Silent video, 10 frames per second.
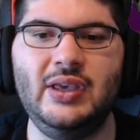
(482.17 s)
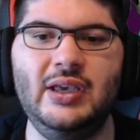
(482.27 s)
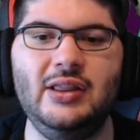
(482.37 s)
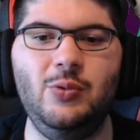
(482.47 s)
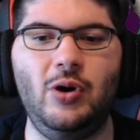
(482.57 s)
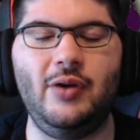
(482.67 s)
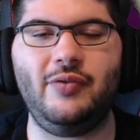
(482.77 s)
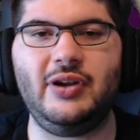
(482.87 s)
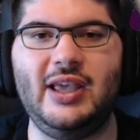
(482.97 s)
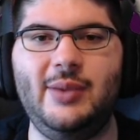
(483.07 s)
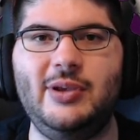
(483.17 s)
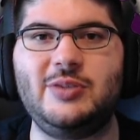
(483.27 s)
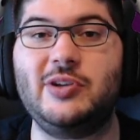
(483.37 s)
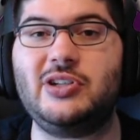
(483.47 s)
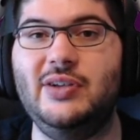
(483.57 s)
in the Watford game,
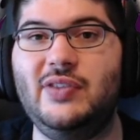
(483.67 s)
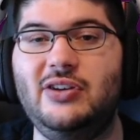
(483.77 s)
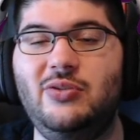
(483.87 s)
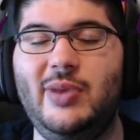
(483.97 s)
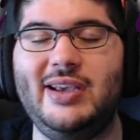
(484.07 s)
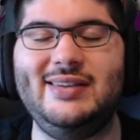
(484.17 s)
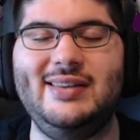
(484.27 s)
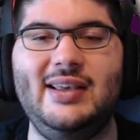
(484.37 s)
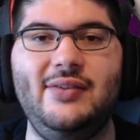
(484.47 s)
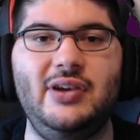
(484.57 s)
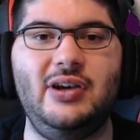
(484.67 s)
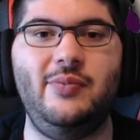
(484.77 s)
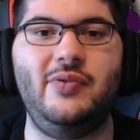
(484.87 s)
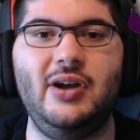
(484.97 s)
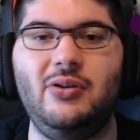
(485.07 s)
especially if they do make it to the FA
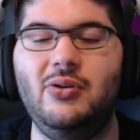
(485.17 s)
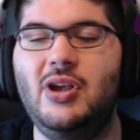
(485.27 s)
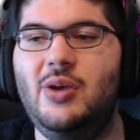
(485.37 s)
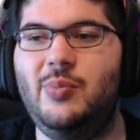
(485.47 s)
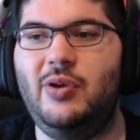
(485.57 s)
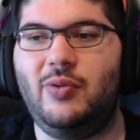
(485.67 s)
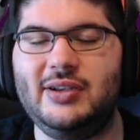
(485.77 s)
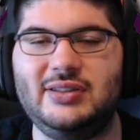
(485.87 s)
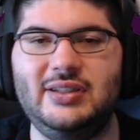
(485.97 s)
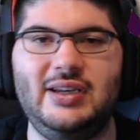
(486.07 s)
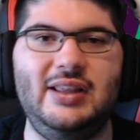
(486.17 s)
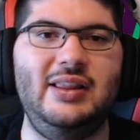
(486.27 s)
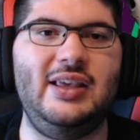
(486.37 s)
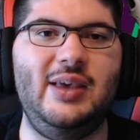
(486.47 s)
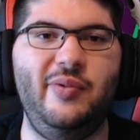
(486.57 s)
Cup final, be rested in
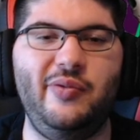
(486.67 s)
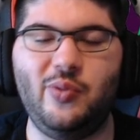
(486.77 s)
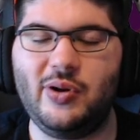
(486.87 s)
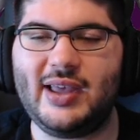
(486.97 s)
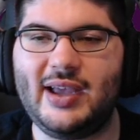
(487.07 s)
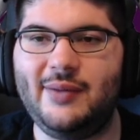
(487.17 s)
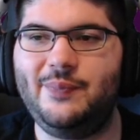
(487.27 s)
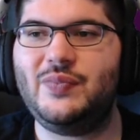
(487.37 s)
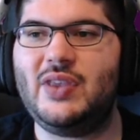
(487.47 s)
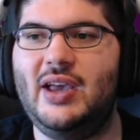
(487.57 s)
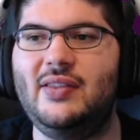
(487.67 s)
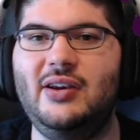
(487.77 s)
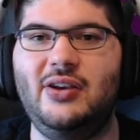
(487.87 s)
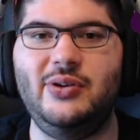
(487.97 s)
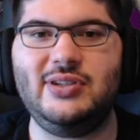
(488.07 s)
the game before that, and then
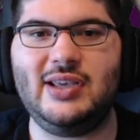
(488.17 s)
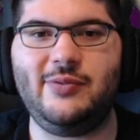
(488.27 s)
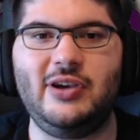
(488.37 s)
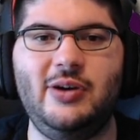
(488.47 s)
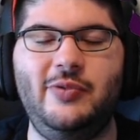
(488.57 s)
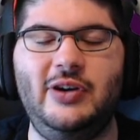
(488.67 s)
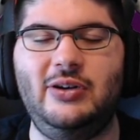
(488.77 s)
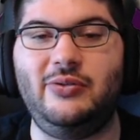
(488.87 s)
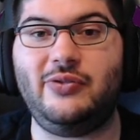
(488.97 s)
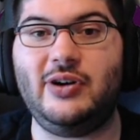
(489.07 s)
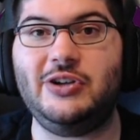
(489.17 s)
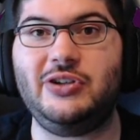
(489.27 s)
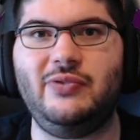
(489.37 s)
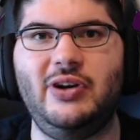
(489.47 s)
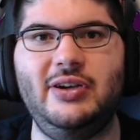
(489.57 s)
go into the FA Cup final fresh
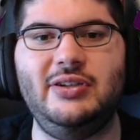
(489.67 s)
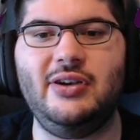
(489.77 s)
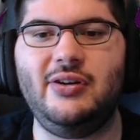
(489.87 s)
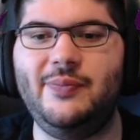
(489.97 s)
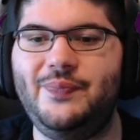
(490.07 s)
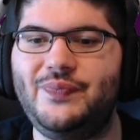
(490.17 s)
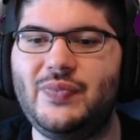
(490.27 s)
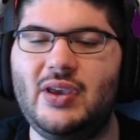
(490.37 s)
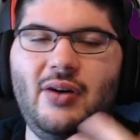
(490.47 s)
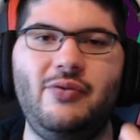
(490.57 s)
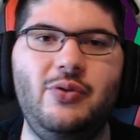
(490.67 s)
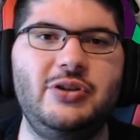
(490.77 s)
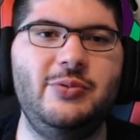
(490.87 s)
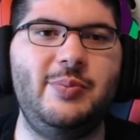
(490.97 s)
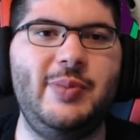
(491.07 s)
and ready to go.
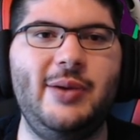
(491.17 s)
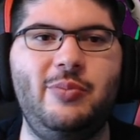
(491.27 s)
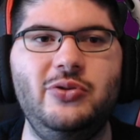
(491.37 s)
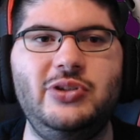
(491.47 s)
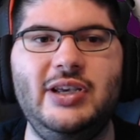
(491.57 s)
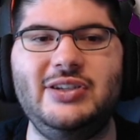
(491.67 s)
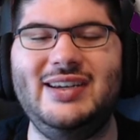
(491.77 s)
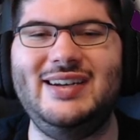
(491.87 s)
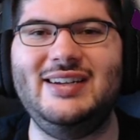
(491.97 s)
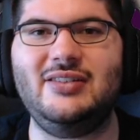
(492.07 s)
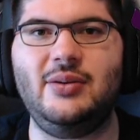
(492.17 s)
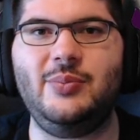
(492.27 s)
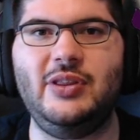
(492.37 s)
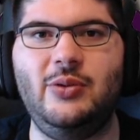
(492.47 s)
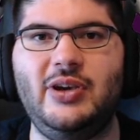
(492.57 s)
Unfortunately, with Pep rotation, it is
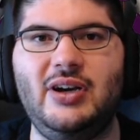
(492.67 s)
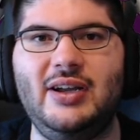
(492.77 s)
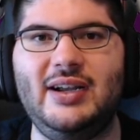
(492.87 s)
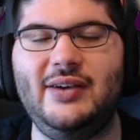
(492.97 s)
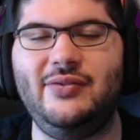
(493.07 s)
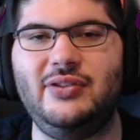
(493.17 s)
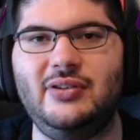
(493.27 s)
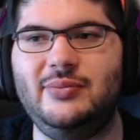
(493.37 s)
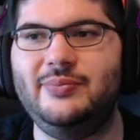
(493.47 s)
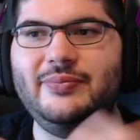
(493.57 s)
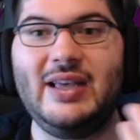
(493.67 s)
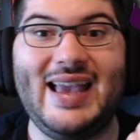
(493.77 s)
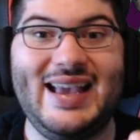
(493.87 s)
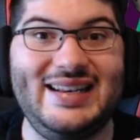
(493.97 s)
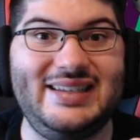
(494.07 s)
something that we kind of have to
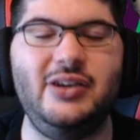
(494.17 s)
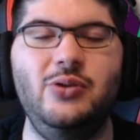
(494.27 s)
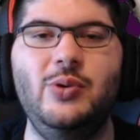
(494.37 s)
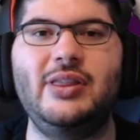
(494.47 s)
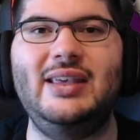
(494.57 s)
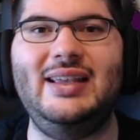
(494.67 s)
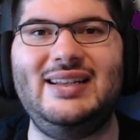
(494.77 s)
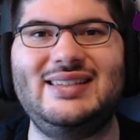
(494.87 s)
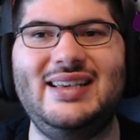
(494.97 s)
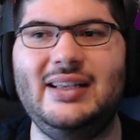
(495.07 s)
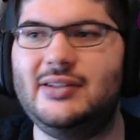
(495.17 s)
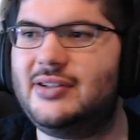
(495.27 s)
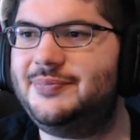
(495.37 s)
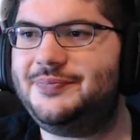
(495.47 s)
deal with in a sense.